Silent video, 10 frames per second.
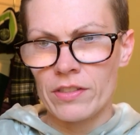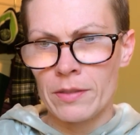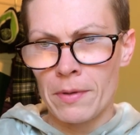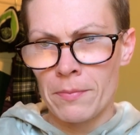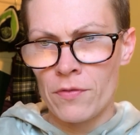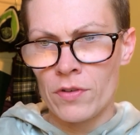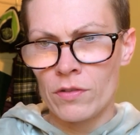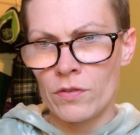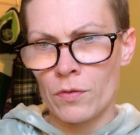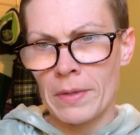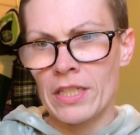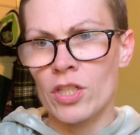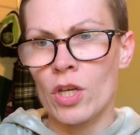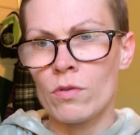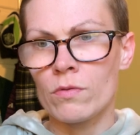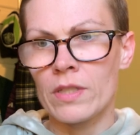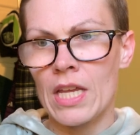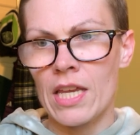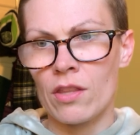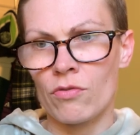This is my movie notes for my Tuesday,